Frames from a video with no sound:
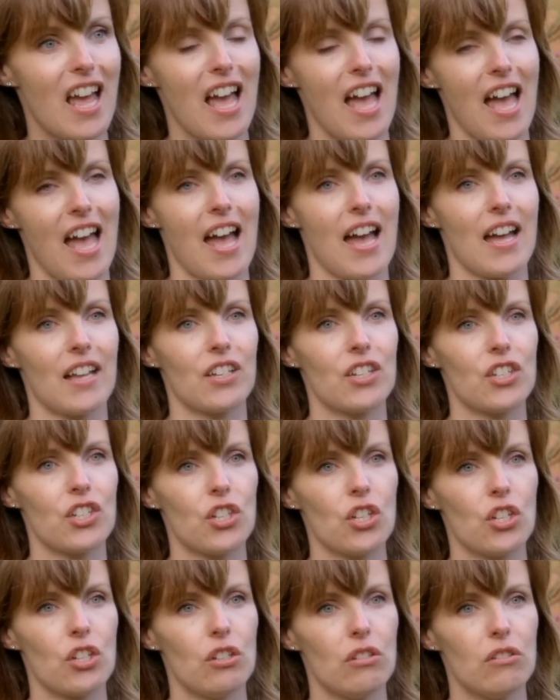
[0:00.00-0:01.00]
And
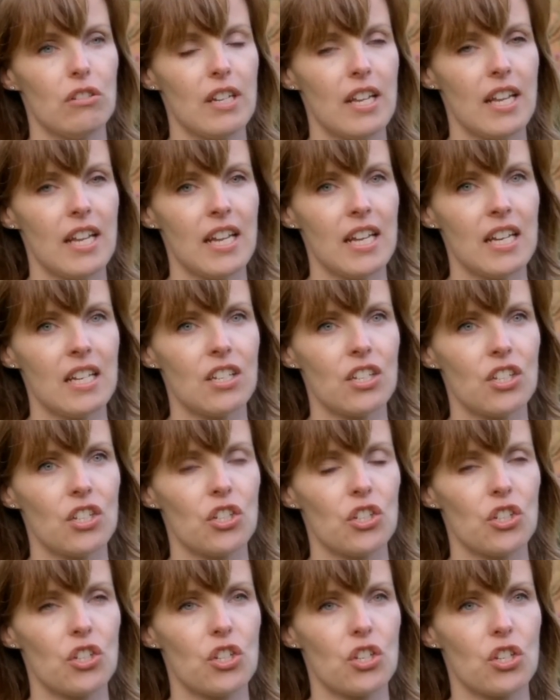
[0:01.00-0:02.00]
you need
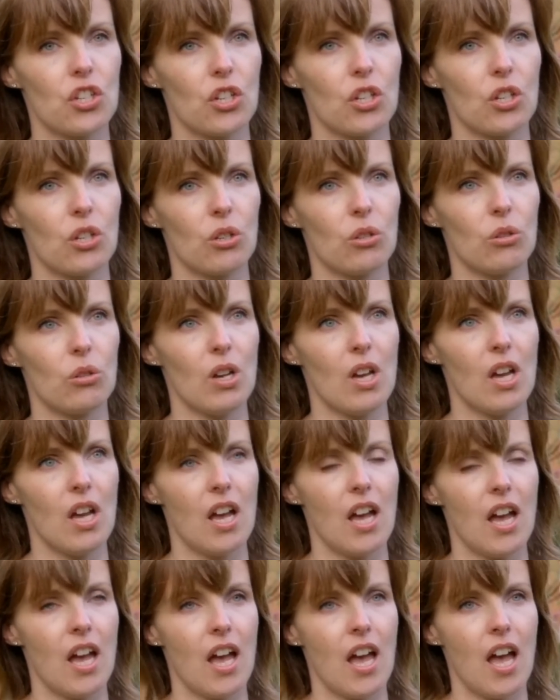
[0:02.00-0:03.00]
to
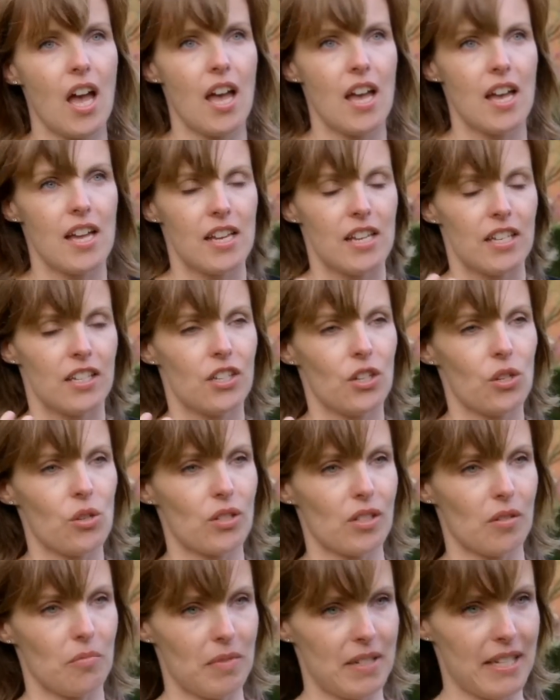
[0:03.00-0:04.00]
do
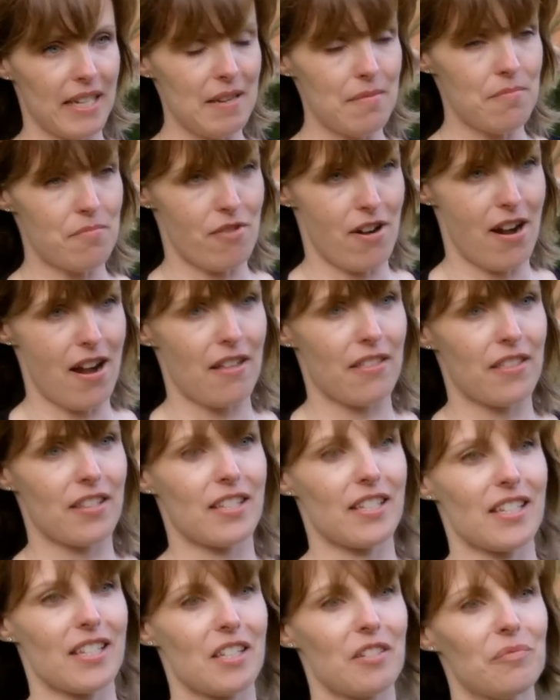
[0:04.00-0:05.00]
some deep
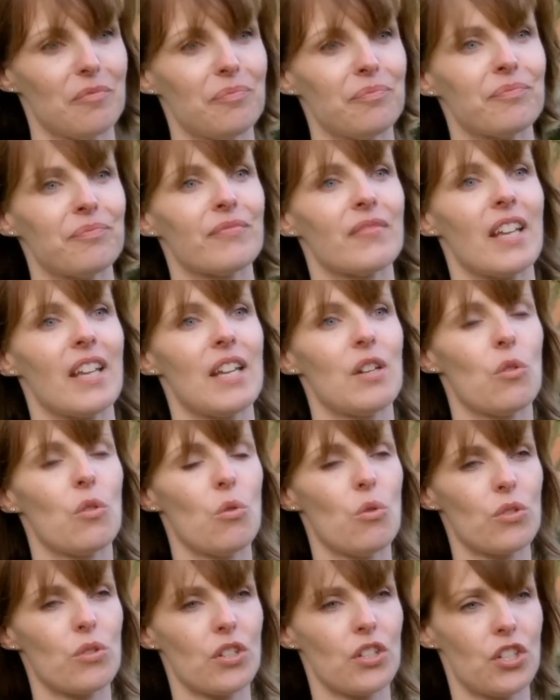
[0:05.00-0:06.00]
breaths in
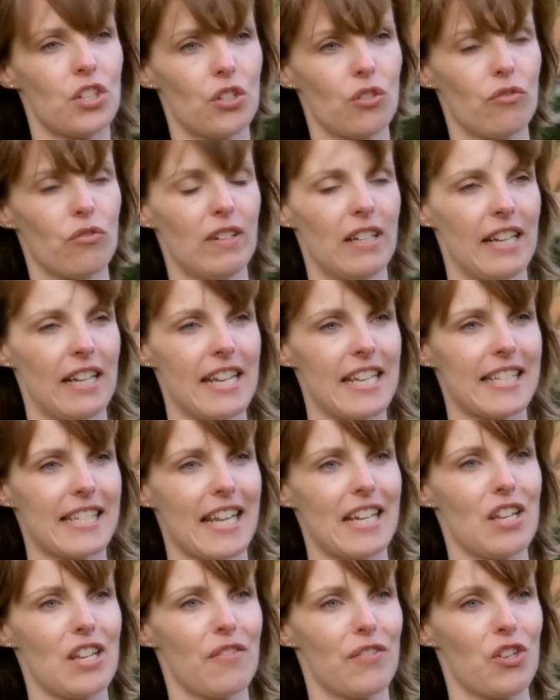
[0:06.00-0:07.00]
order to release
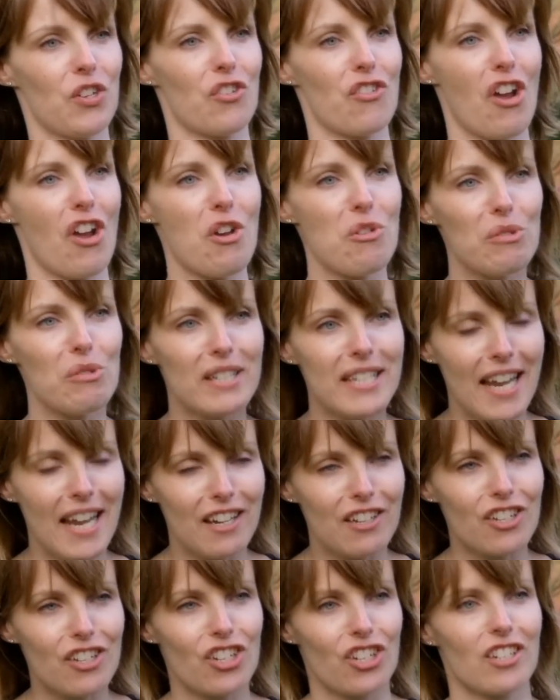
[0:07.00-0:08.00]
any of your own
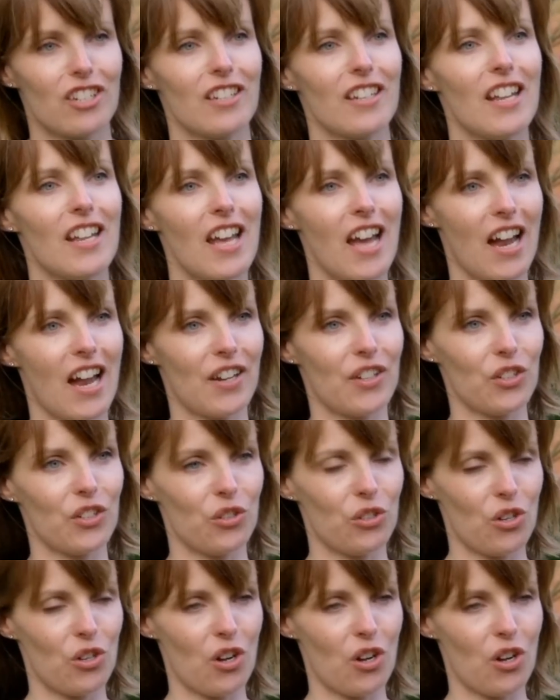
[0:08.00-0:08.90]
tension and your